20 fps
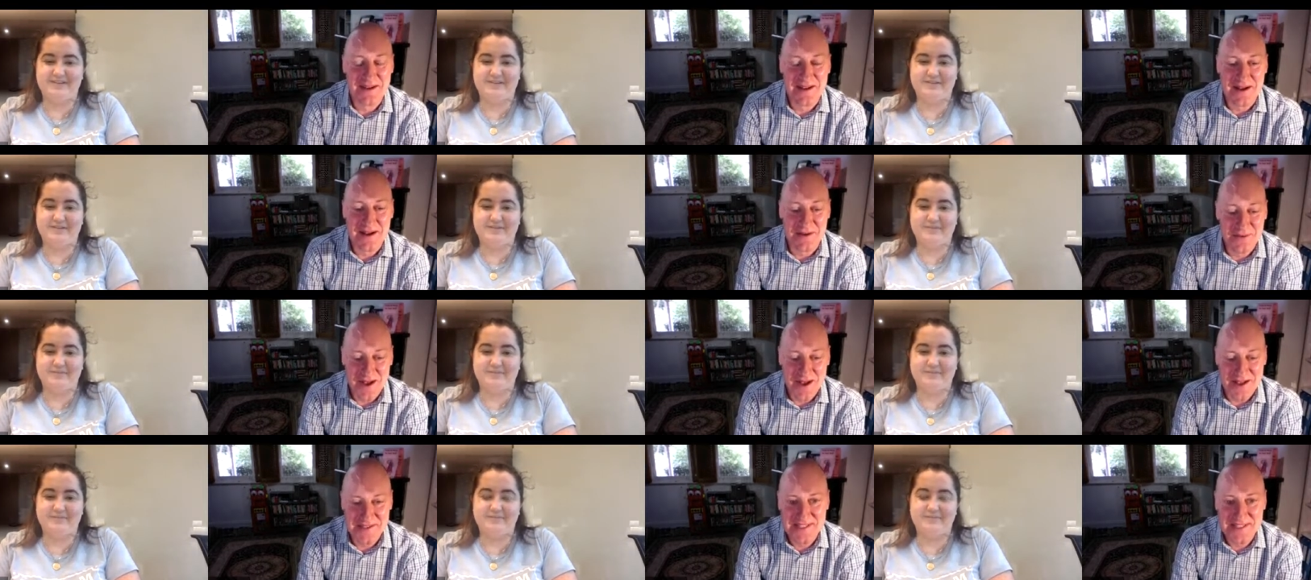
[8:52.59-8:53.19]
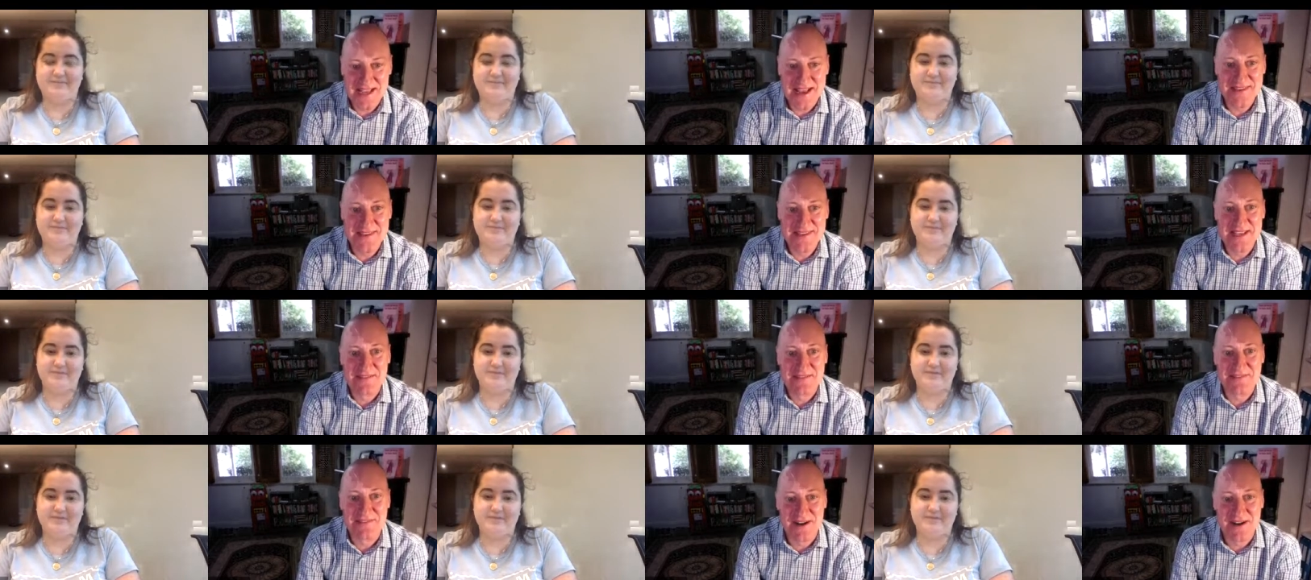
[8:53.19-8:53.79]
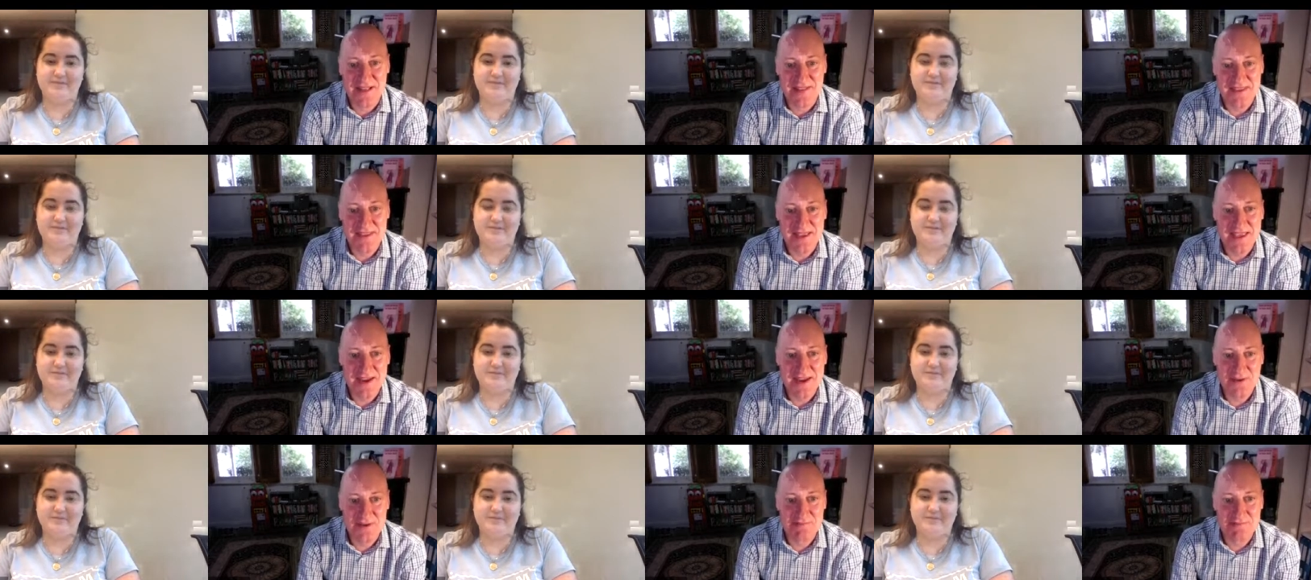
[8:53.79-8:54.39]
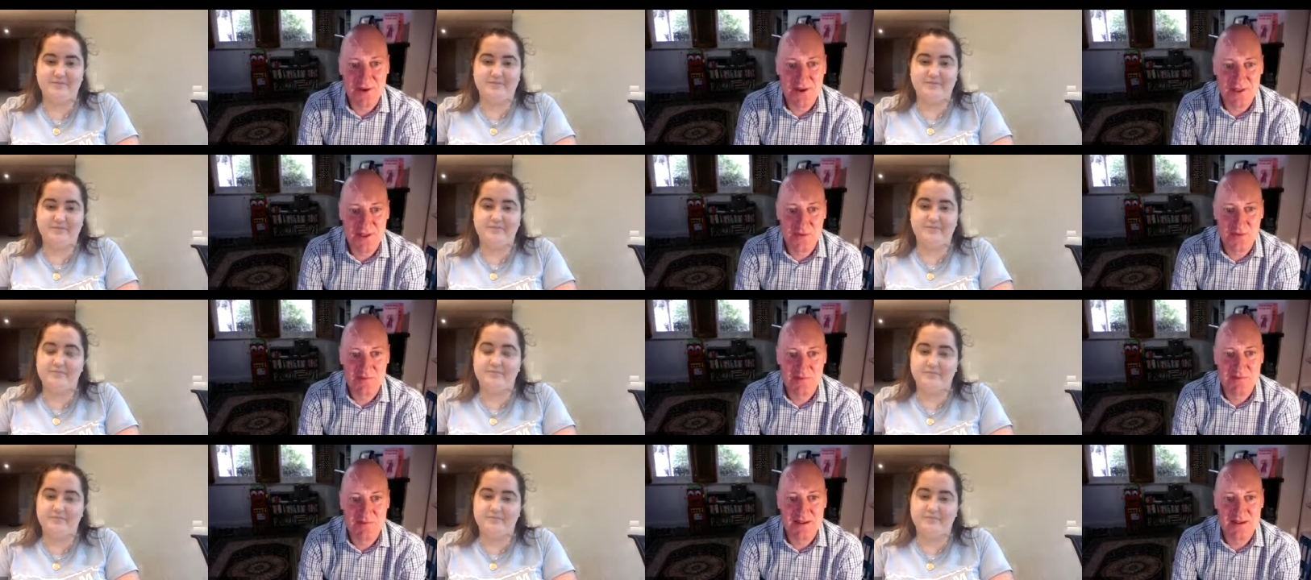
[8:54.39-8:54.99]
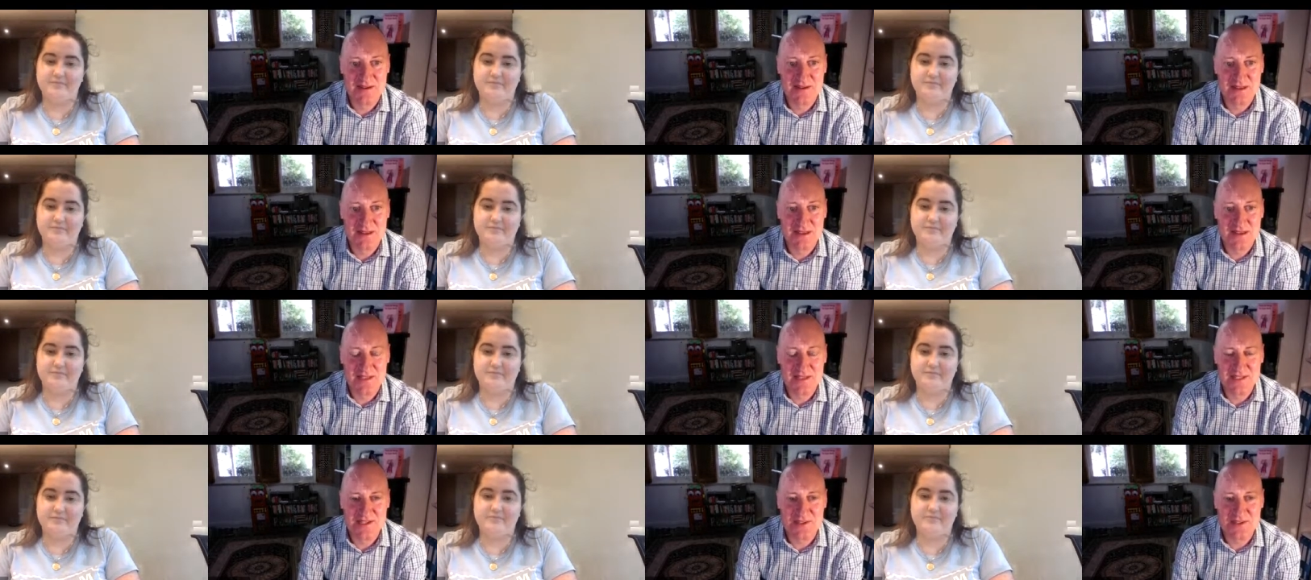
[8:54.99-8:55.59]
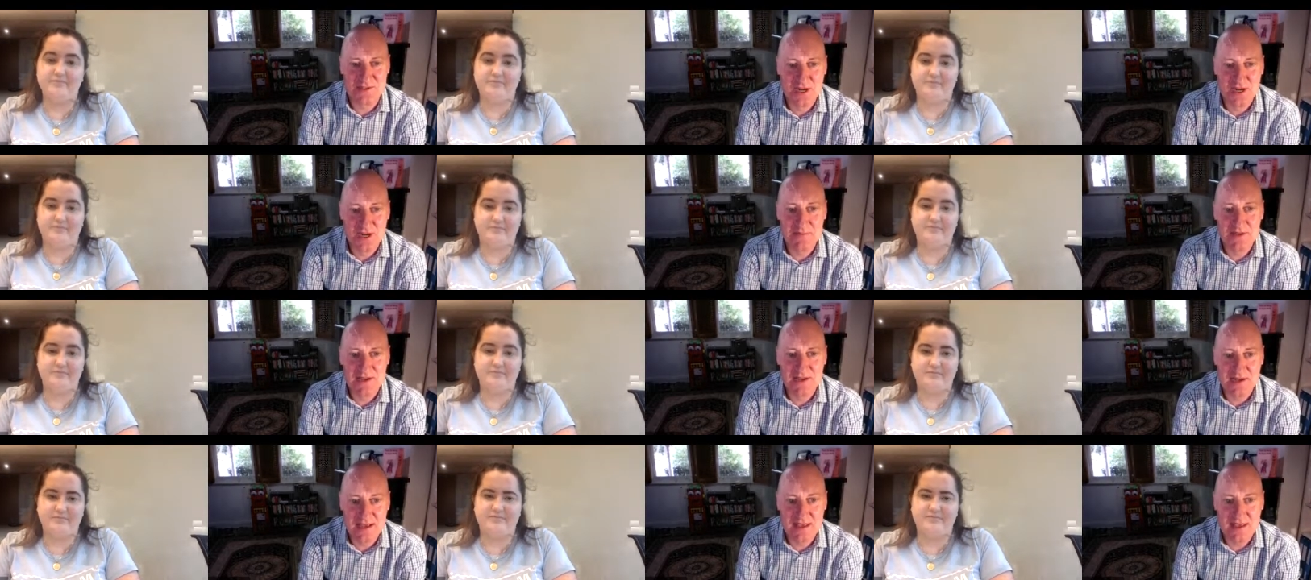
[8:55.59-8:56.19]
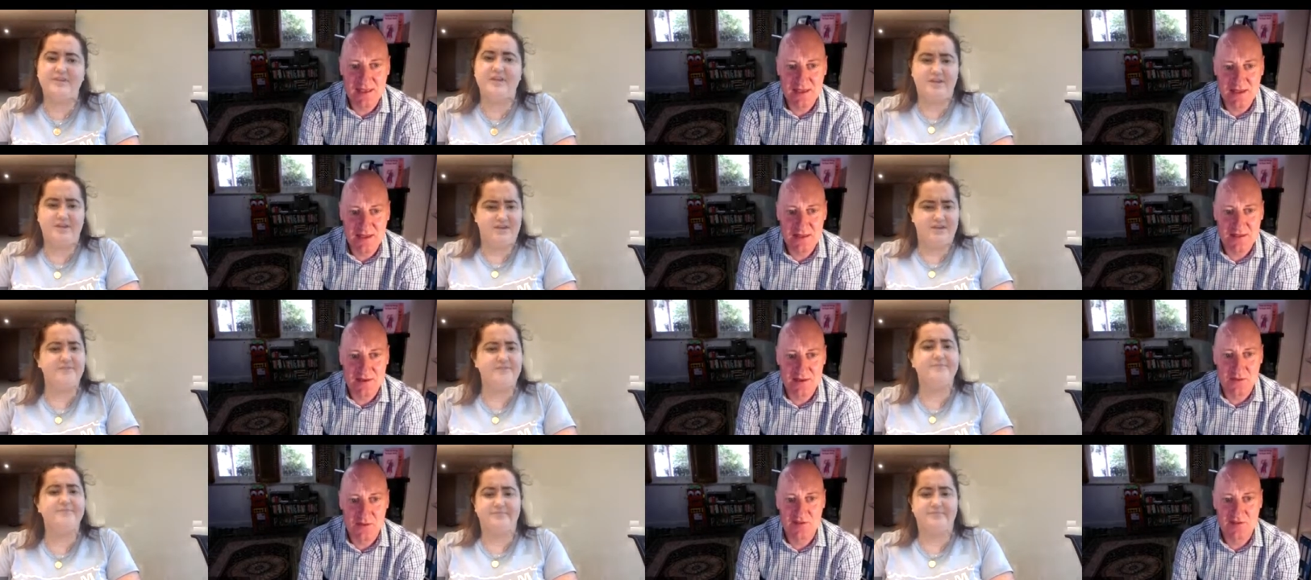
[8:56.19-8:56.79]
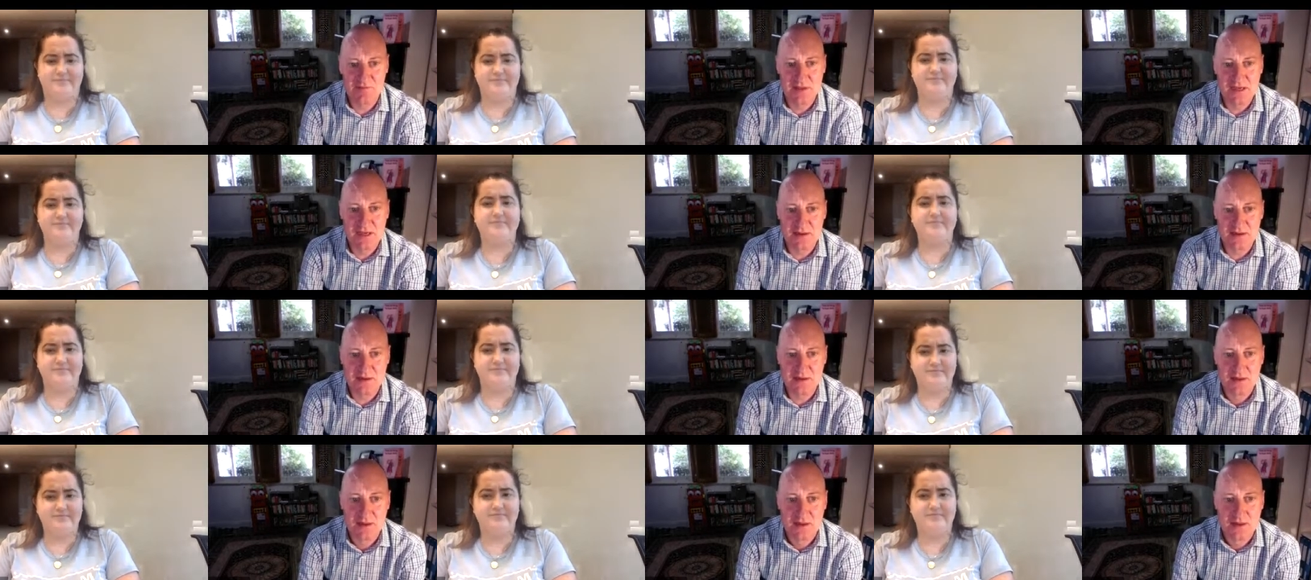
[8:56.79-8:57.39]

Speaker 1: I'll, I'll say this up front. I think here in Perth, we've been extremely lucky that we've been